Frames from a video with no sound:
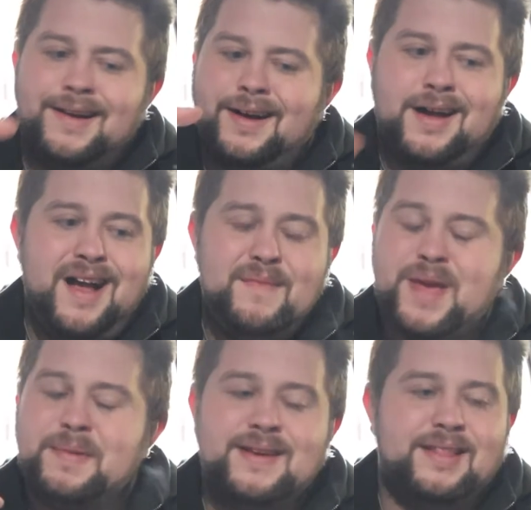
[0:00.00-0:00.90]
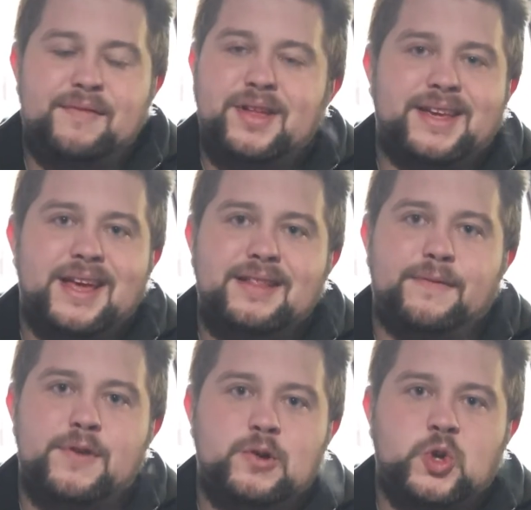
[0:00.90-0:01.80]
Maybe a leveling kit in the
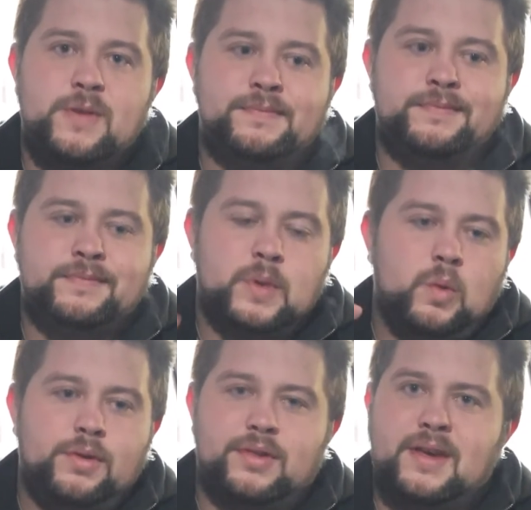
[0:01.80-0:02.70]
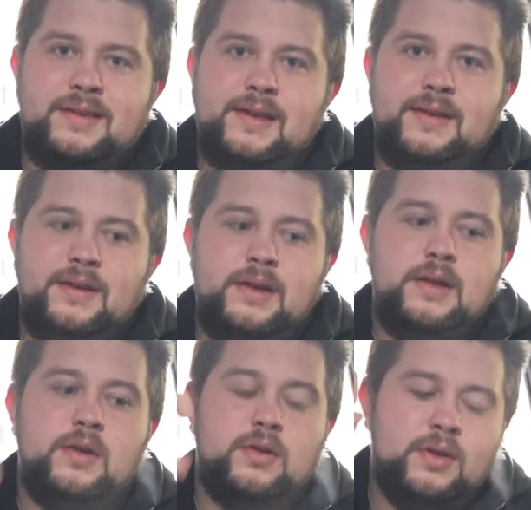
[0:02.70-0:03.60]
future. We'll see.
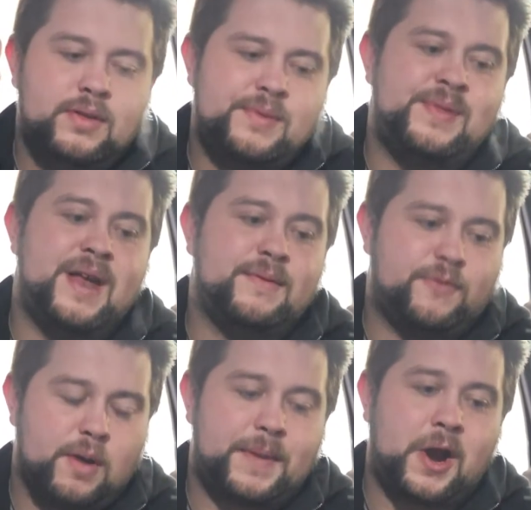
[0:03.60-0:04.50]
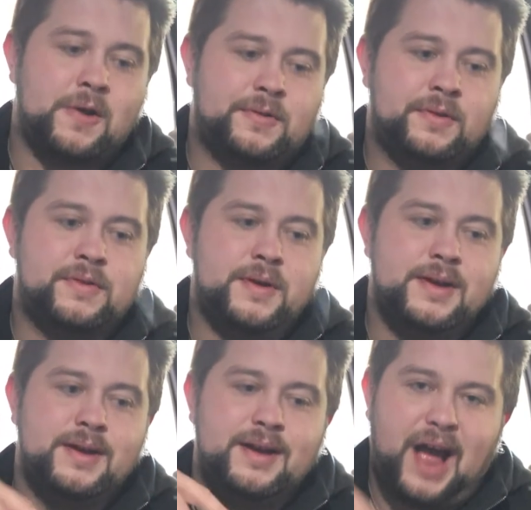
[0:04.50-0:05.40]
Then for appearances,
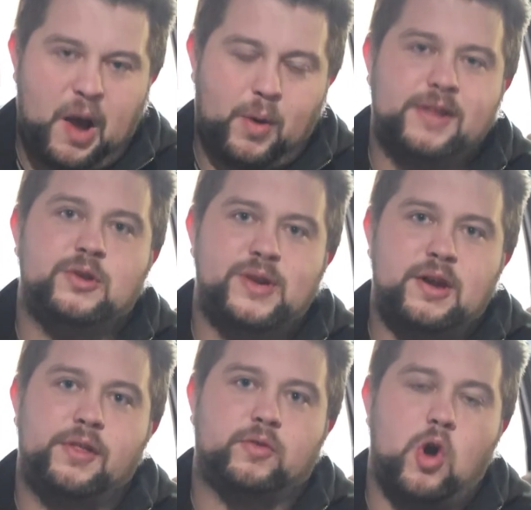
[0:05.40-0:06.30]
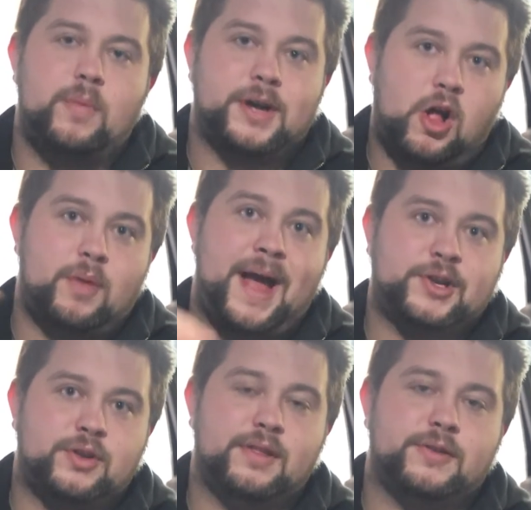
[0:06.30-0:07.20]
I want to delete all the chrome and color
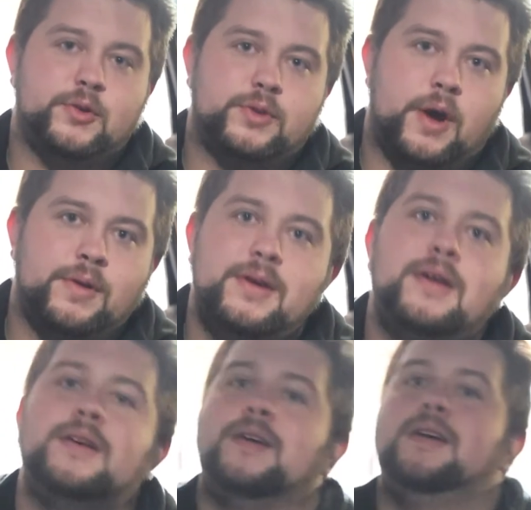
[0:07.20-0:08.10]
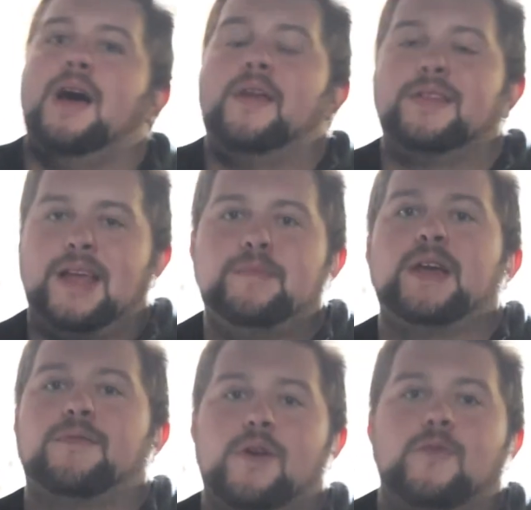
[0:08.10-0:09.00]
match to the two-tone. I think that'd
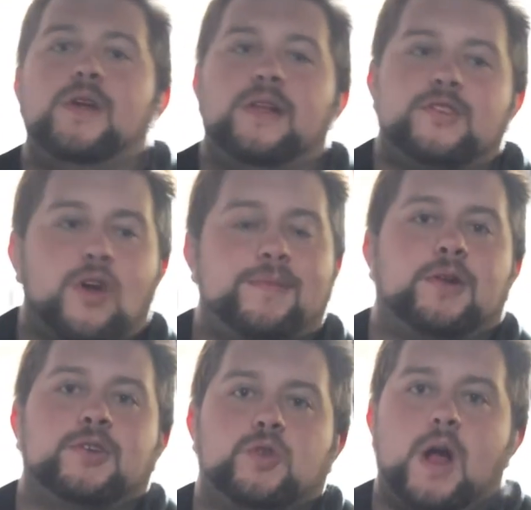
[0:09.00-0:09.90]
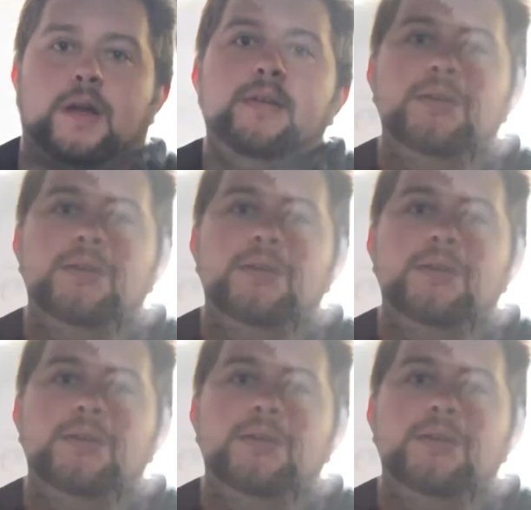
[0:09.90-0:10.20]
make for a really sharp-looking truck.